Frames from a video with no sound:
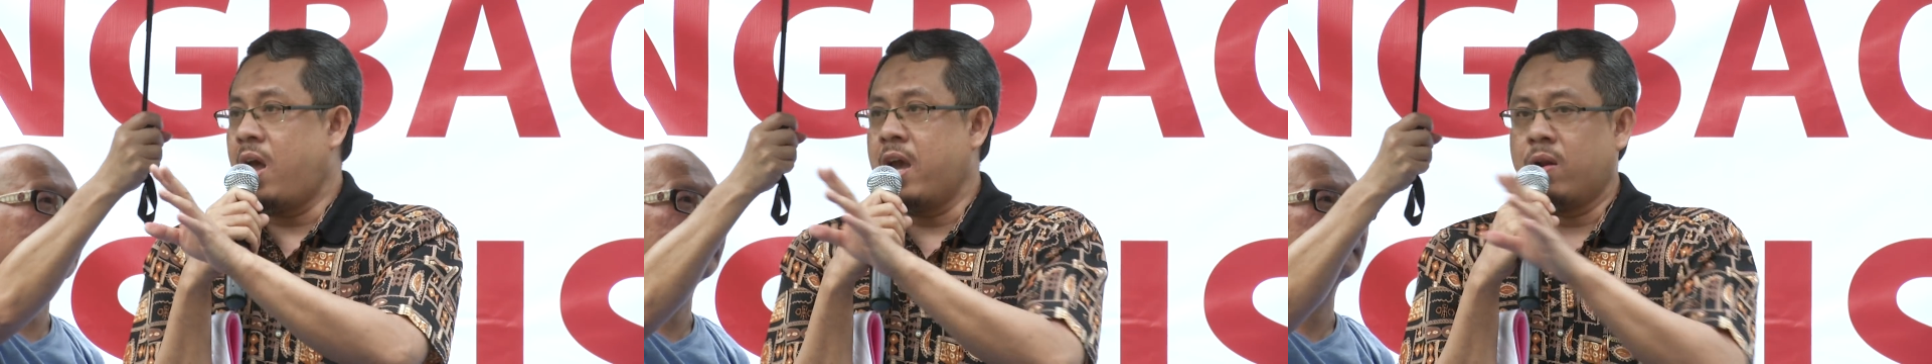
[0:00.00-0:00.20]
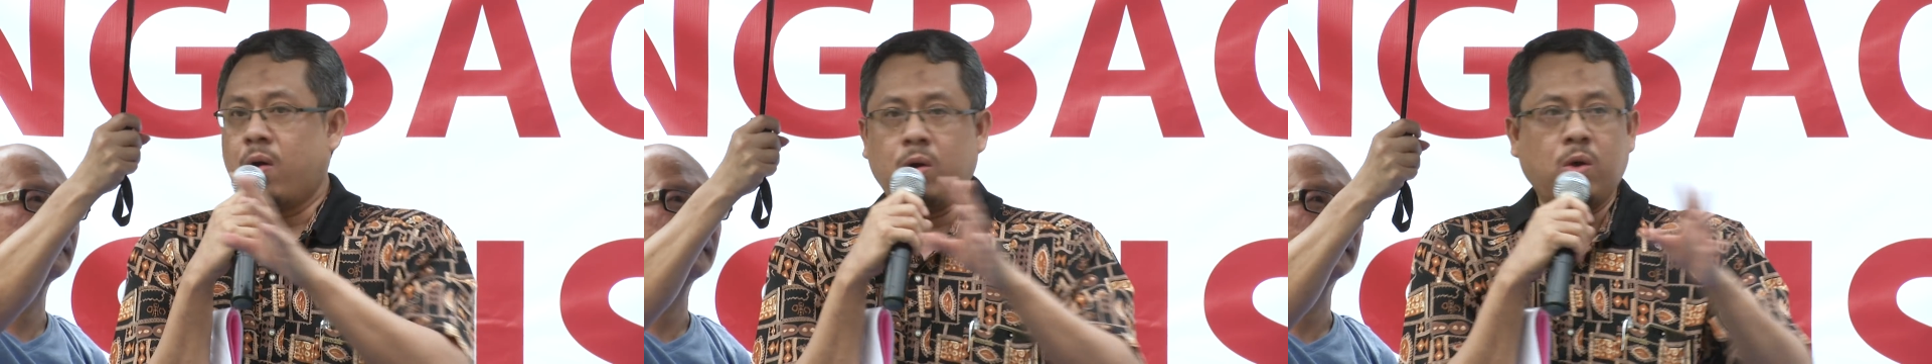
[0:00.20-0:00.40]

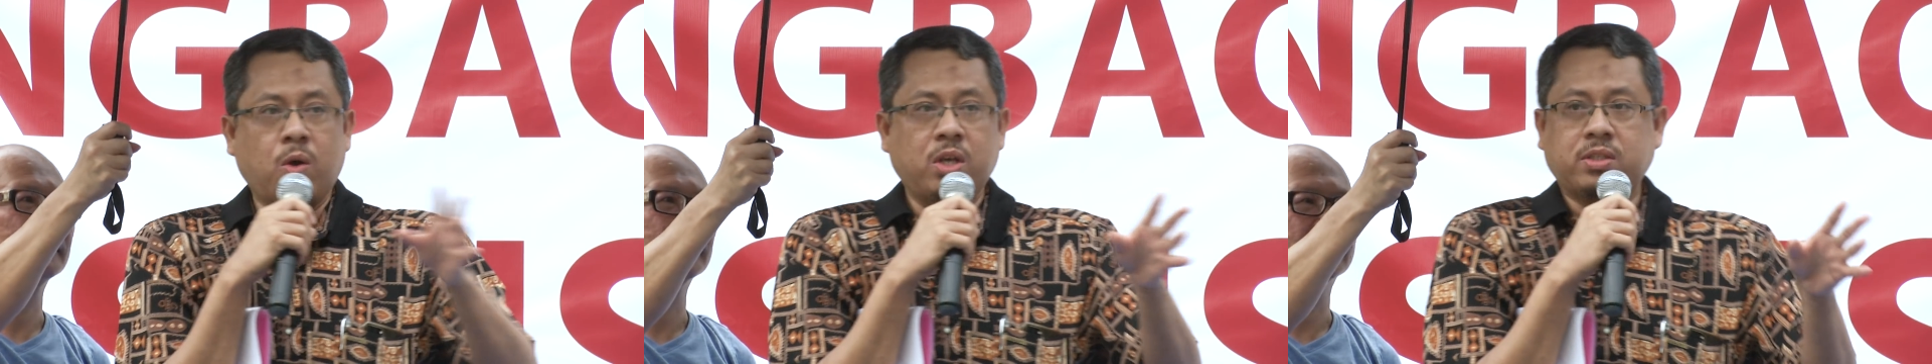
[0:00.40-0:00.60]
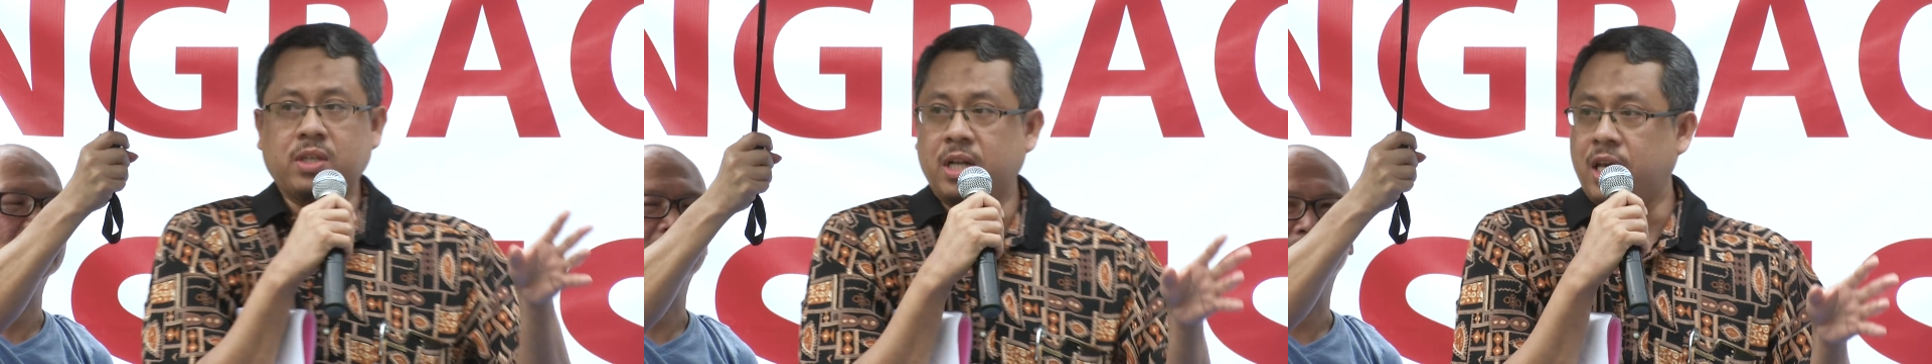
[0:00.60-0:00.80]
right?
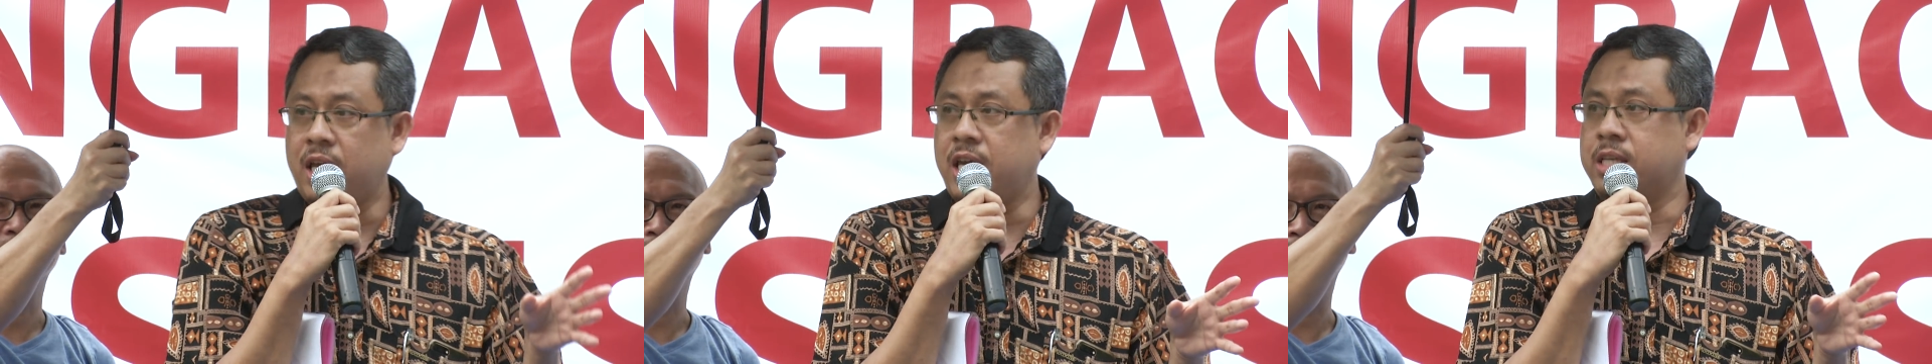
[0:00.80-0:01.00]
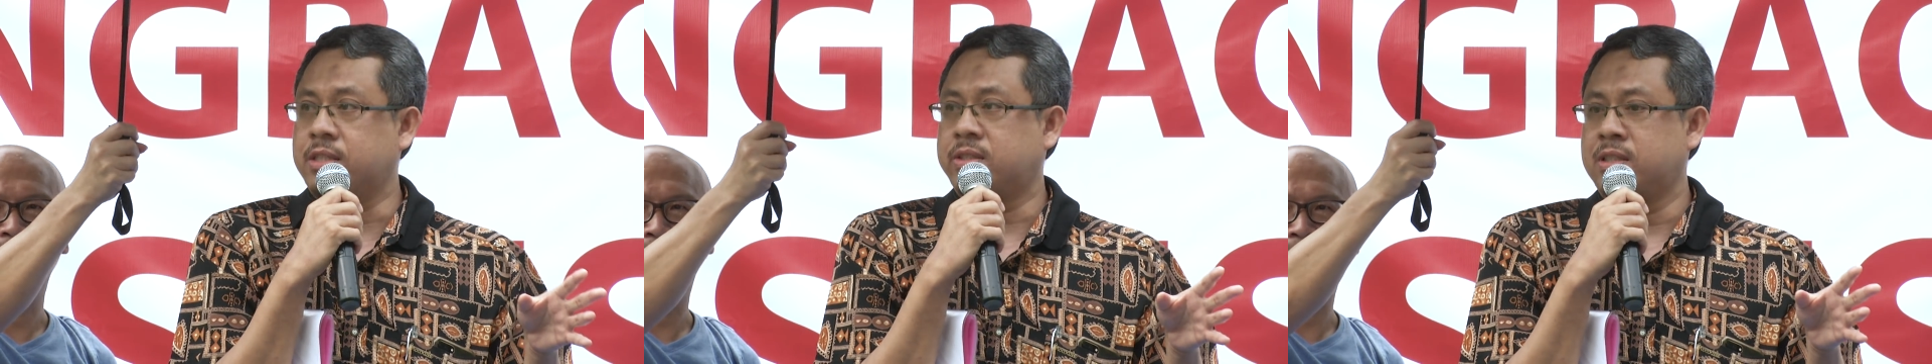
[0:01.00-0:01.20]
Although it's in the
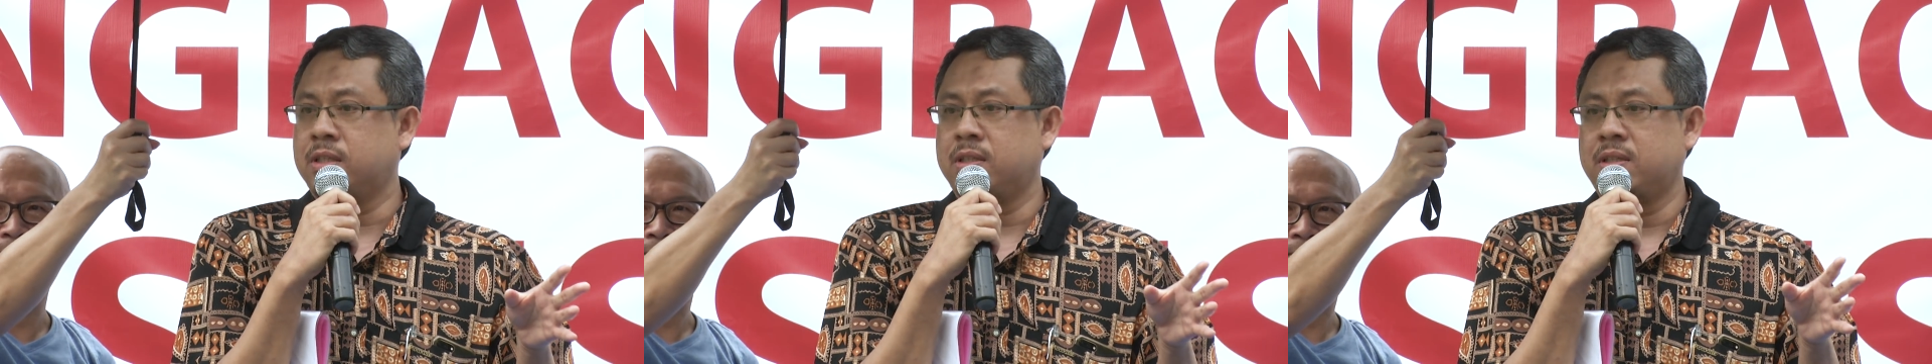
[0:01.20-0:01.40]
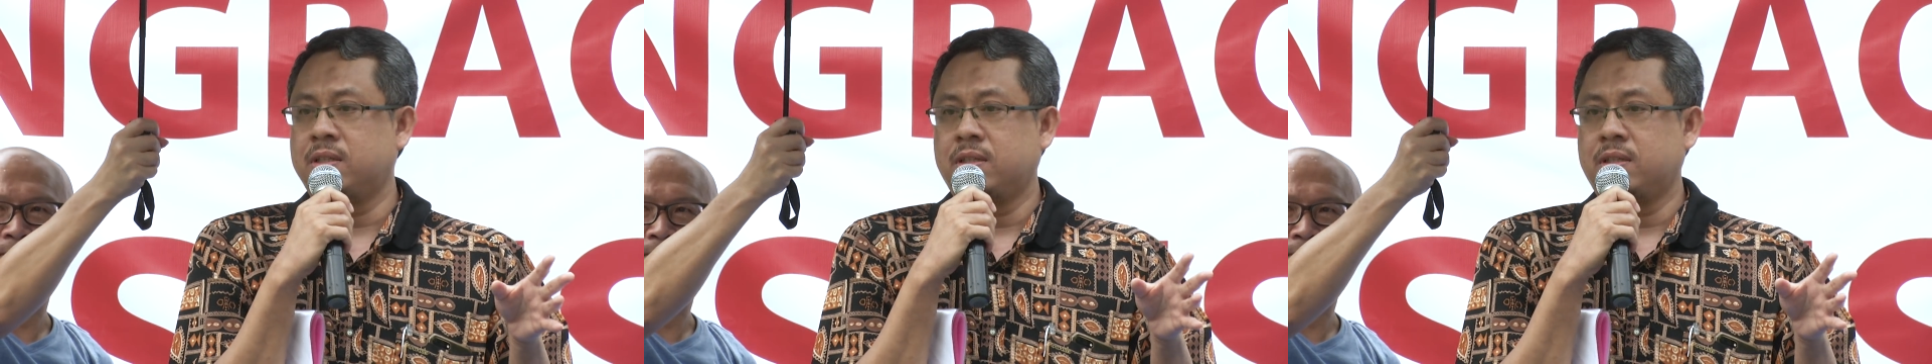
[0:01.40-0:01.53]
east.